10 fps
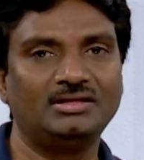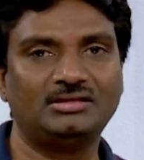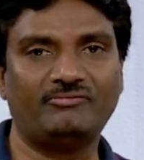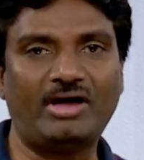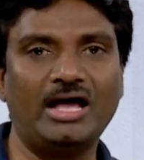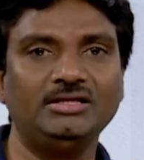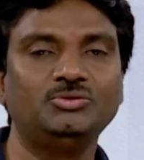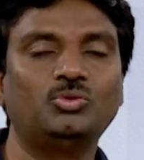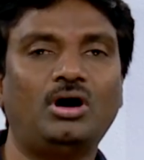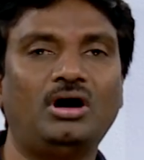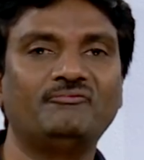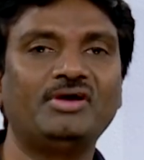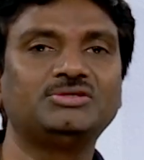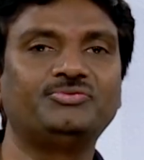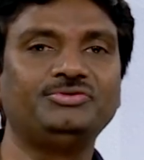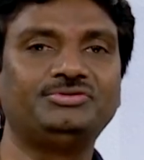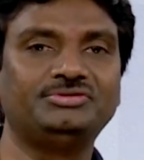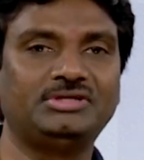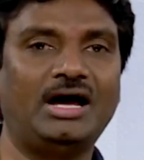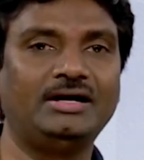the value of x which
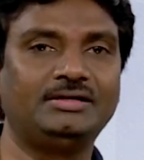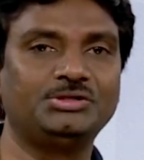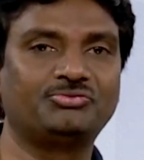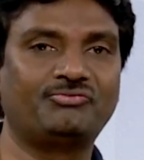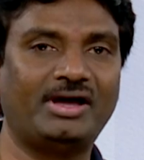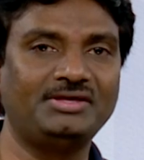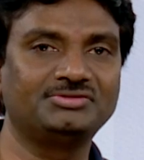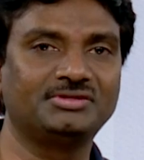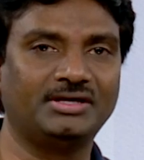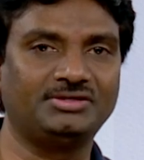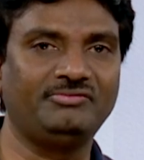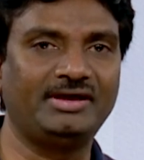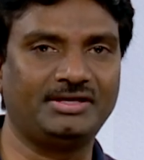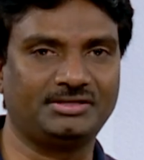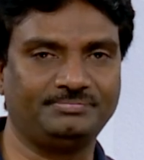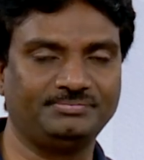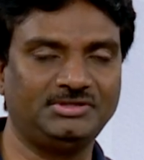satisfies the given